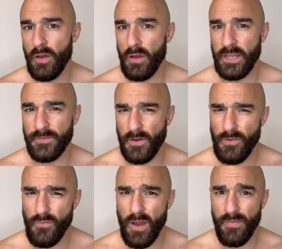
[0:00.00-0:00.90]
It's very
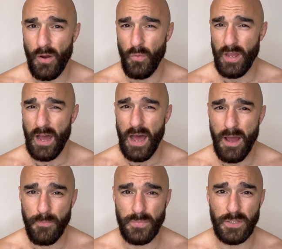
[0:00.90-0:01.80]
rare that we are
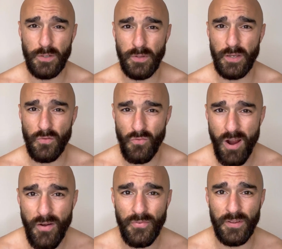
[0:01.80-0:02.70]
absolutely
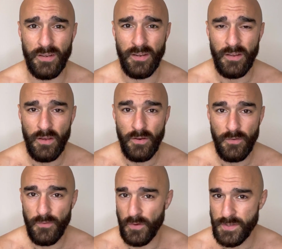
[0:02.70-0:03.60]
grafting
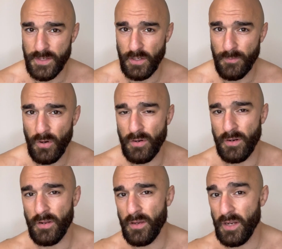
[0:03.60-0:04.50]
first thing on a
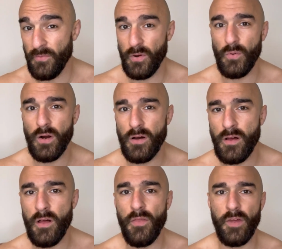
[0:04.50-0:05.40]
morning, and if we were,
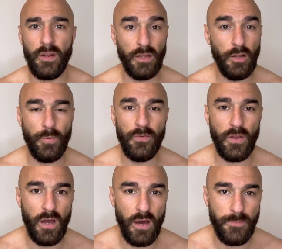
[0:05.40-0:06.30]
then a little bit of
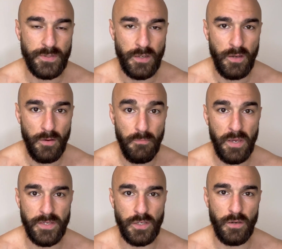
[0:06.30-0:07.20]
carbs may
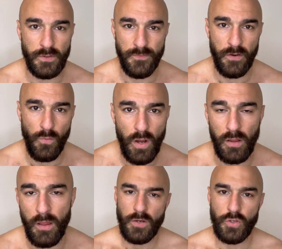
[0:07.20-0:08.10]
serve us very
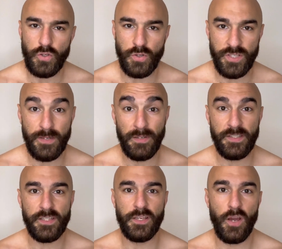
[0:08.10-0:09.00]
well. So similar
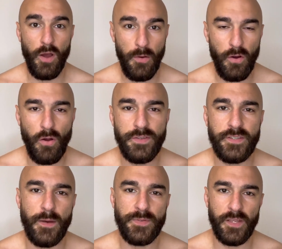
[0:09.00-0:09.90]
to the
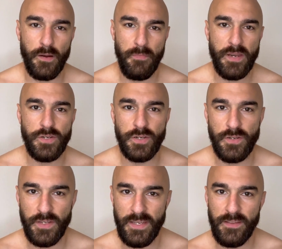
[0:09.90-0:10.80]
concepts that I
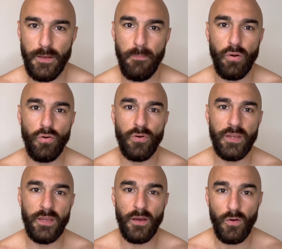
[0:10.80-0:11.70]
mentioned in the
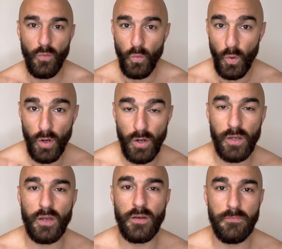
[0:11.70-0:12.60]
pre-work
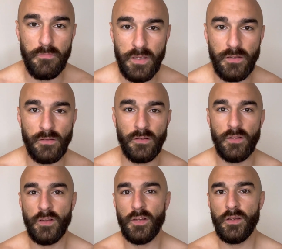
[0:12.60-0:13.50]
meal,
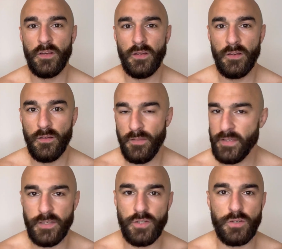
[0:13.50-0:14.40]
this
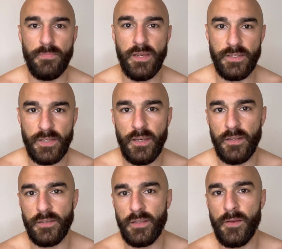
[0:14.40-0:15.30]
is just maintained.